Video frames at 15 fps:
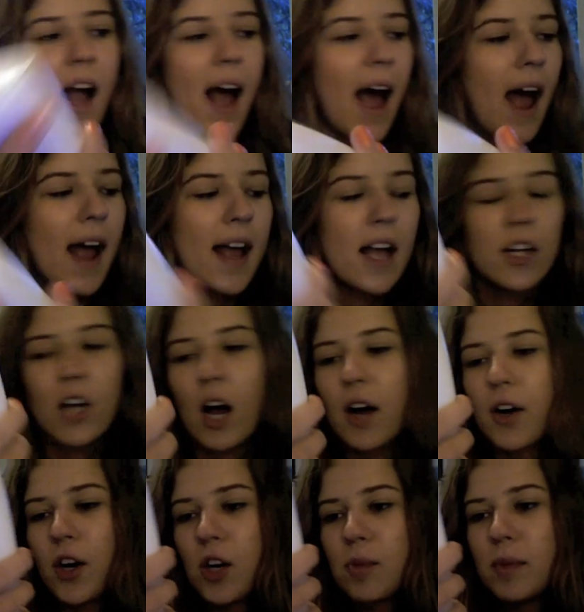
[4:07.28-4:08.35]
I got
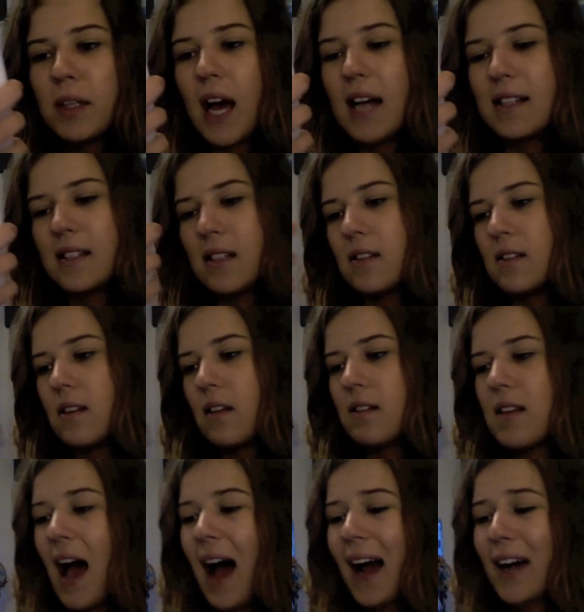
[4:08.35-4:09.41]
Herbal Essences
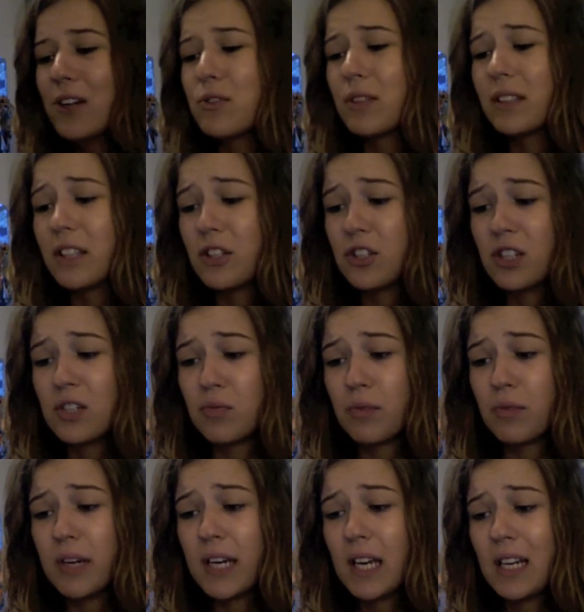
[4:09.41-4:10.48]
Hydralicious
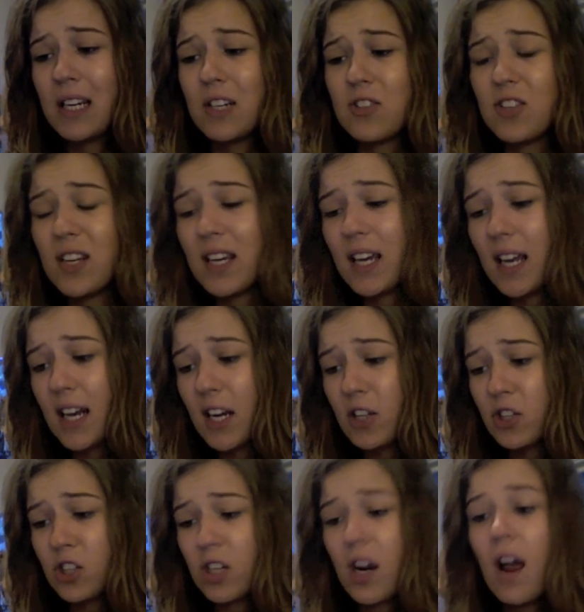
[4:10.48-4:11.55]
Reconditioning
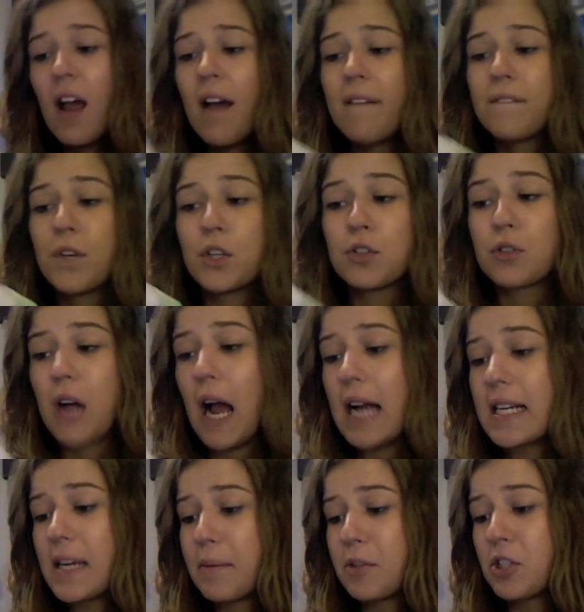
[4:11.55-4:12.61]
Conditioner for dry,
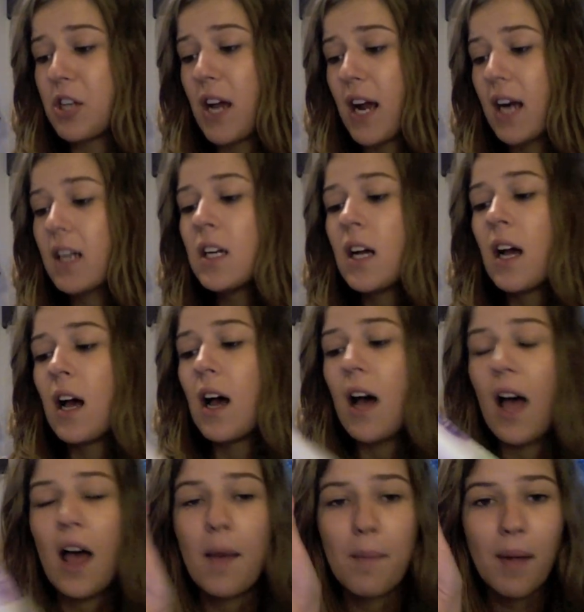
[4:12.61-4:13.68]
damaged hair.
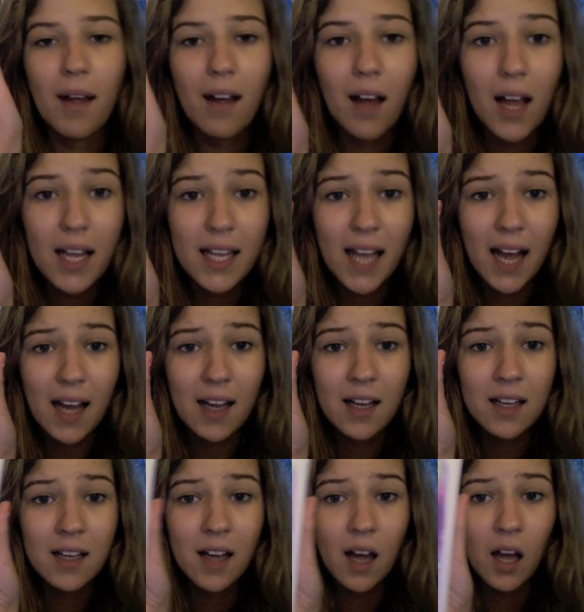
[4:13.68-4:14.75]
Um, yeah,
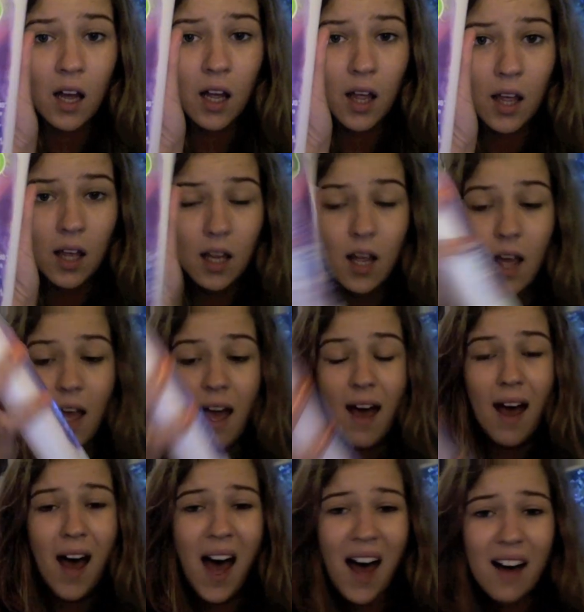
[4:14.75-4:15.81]
I
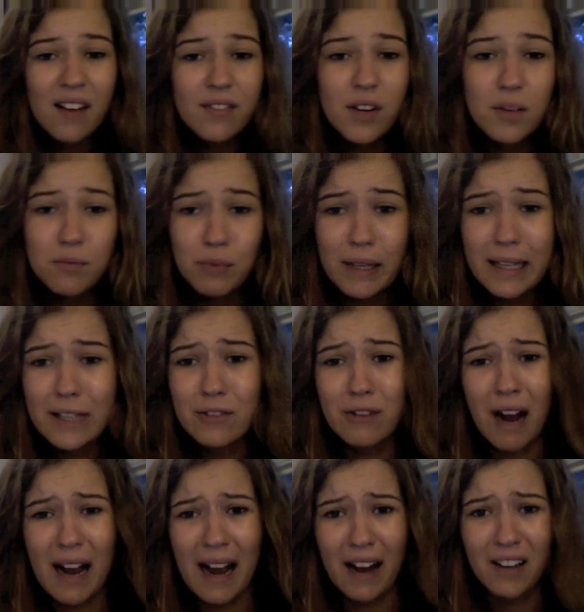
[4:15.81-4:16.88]
have really
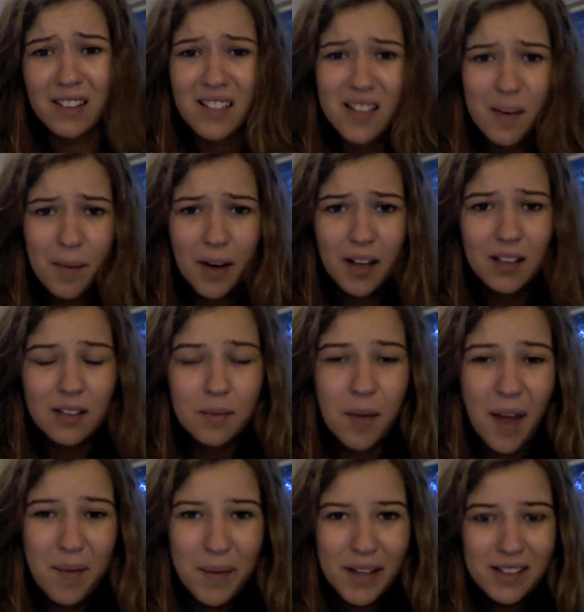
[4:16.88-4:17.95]
dry hair in the summer.
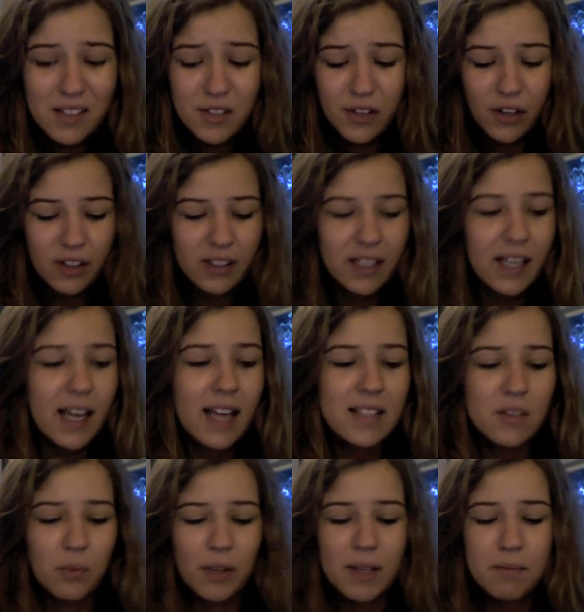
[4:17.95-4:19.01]
And because it's curly, it's
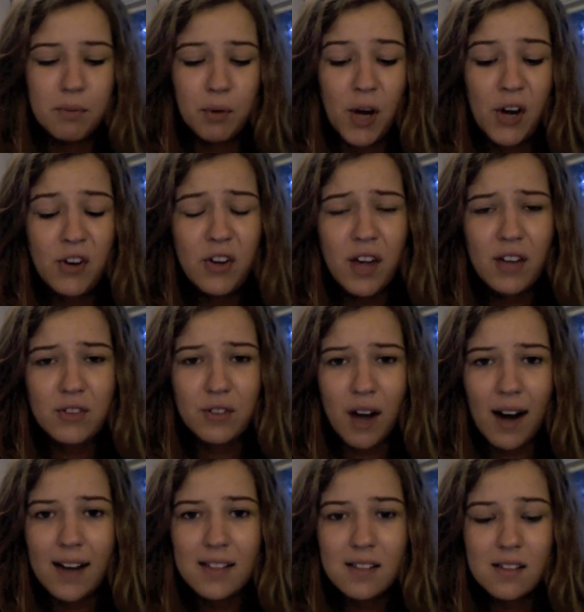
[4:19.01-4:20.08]
really brittle and
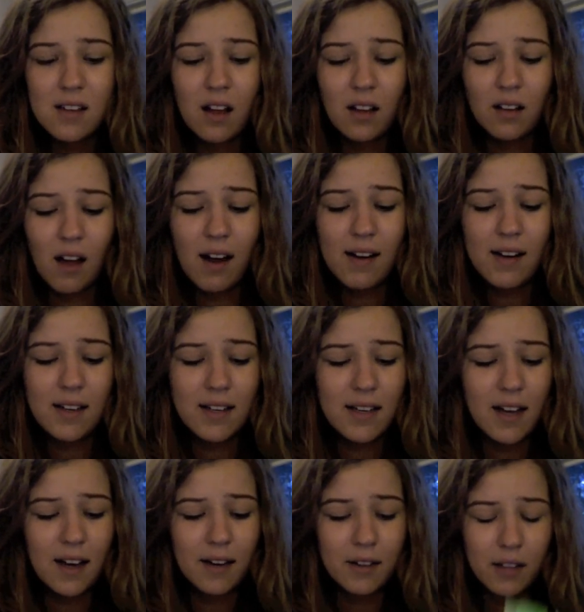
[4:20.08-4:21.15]
dries a lot
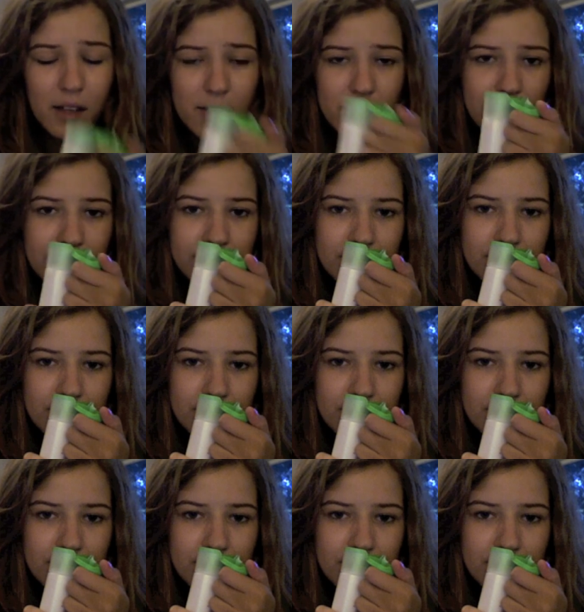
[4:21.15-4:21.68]
out uh, a lot easier.